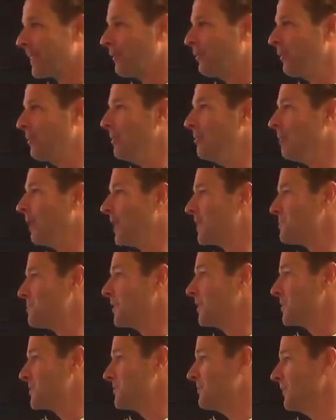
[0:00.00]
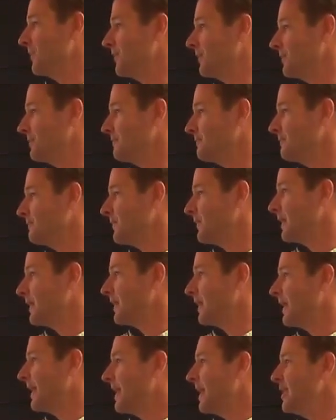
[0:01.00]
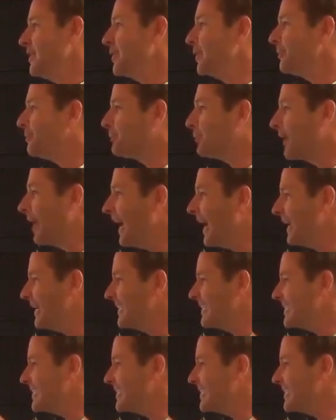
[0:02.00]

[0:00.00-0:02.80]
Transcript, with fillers: will be blessed because of you. You're praying